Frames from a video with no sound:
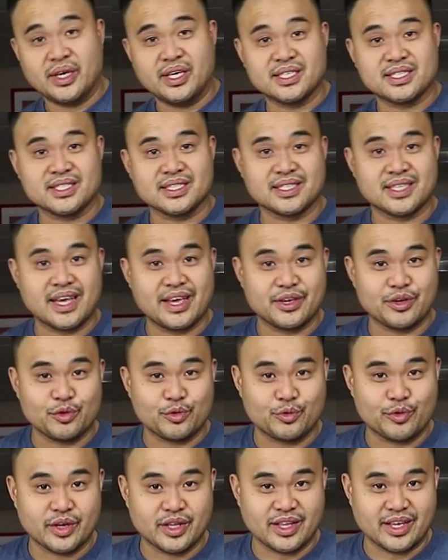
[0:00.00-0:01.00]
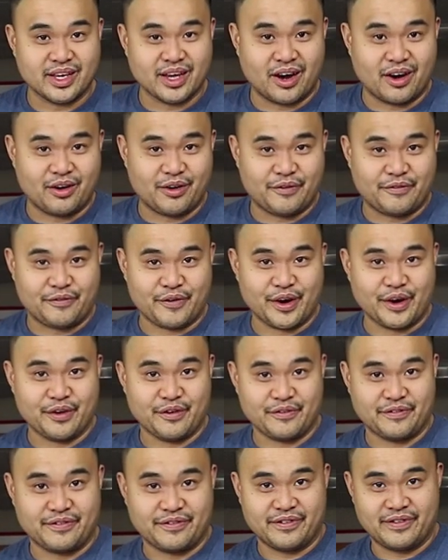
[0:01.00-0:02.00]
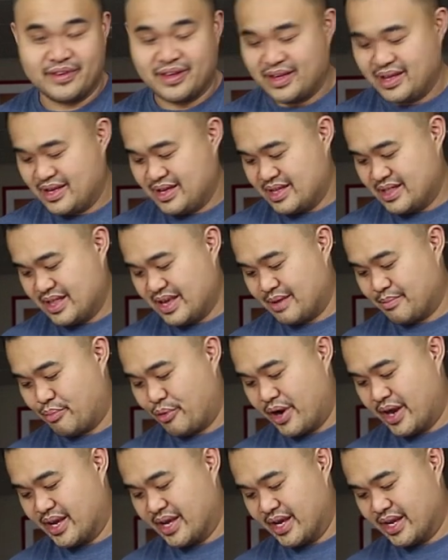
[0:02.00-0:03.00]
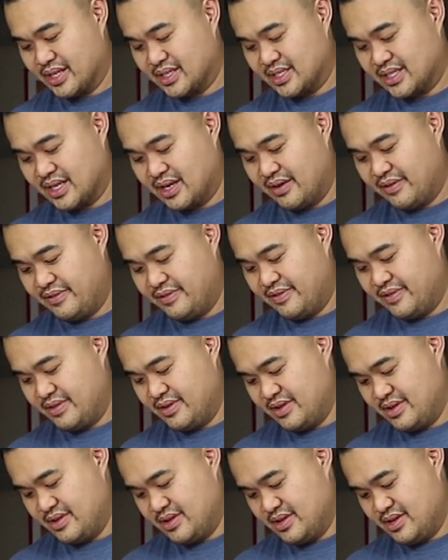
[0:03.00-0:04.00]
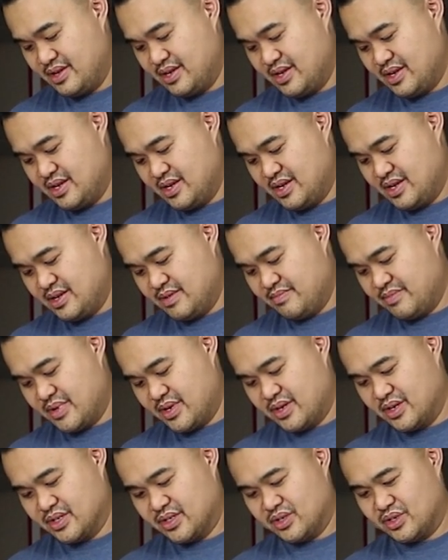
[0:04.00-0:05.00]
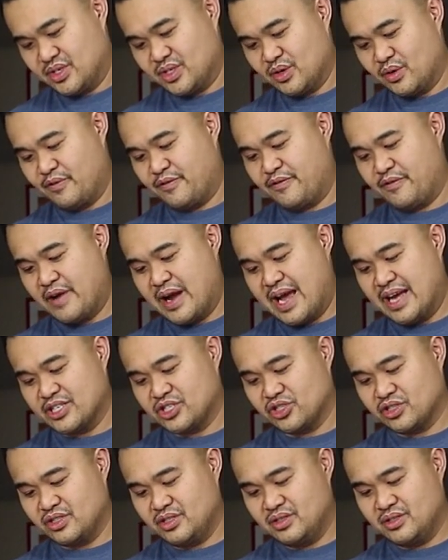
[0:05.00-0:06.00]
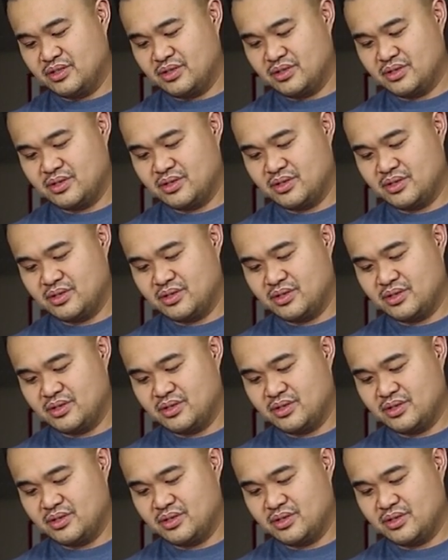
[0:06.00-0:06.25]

pieces that you really are afraid of, like breaking and stuff, because they're so fragile.